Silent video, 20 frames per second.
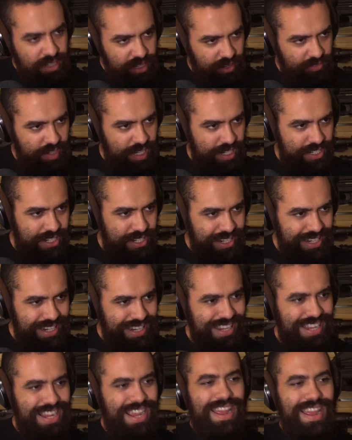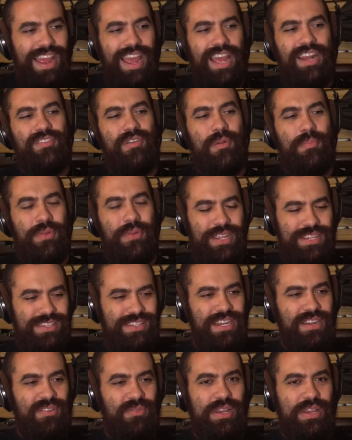the definition and mm-hmm.
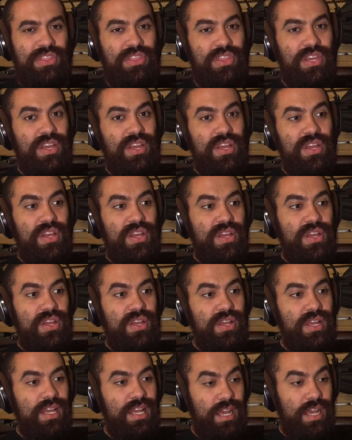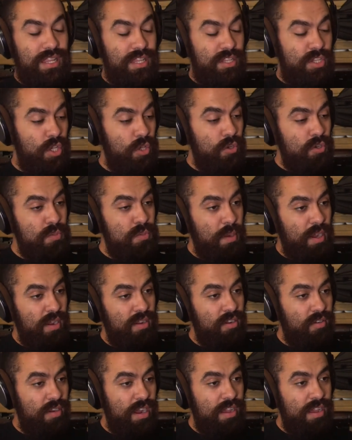replaced it with this huge
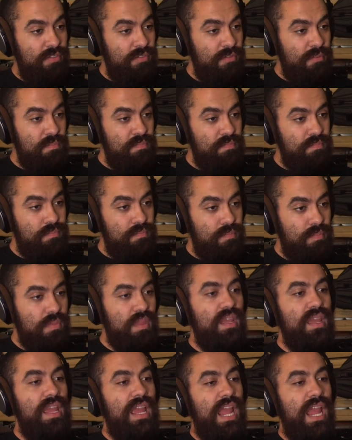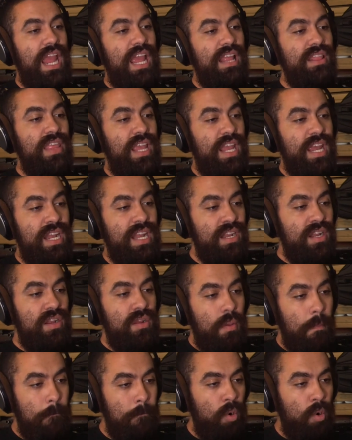paragraph and then
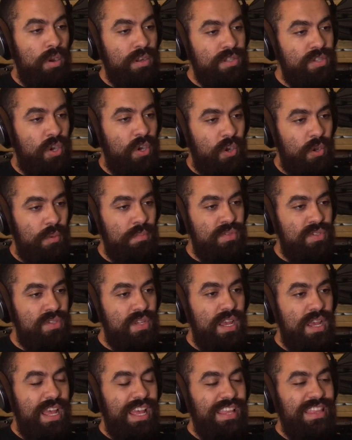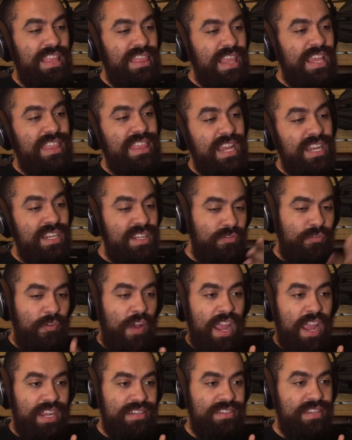more terms that they then
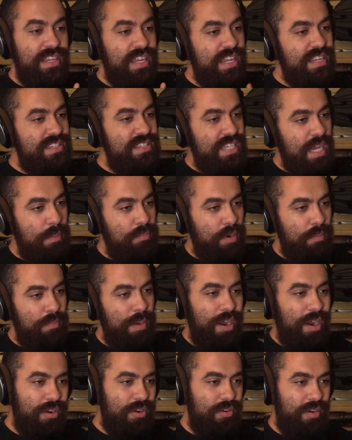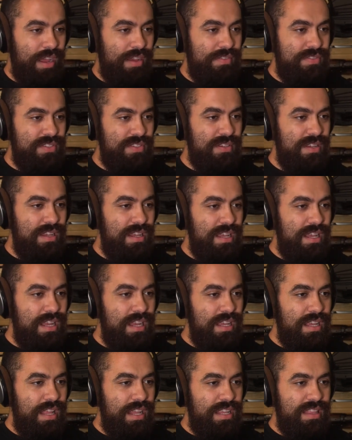defined in separate paragraphs.
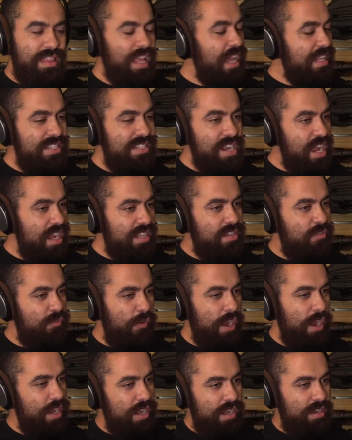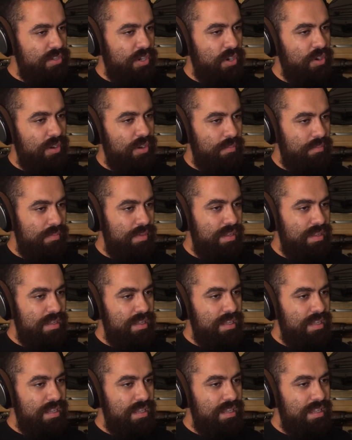Like, that's not defining a term,
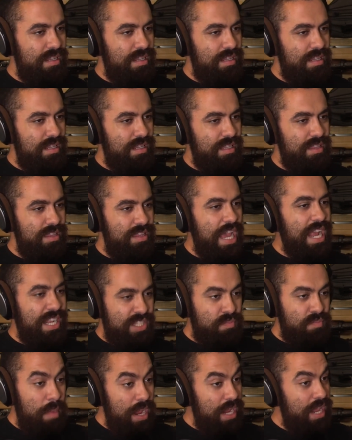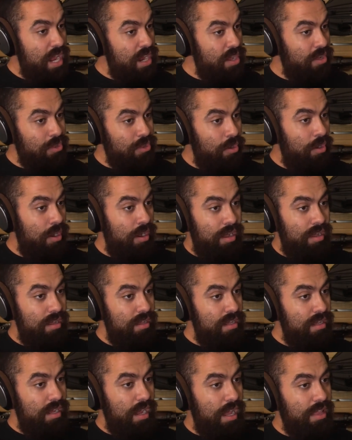mm-hmm. that's making a law.
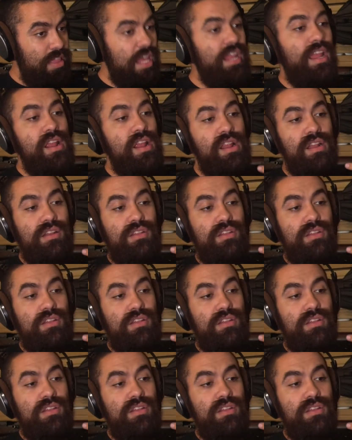And mm-hmm. they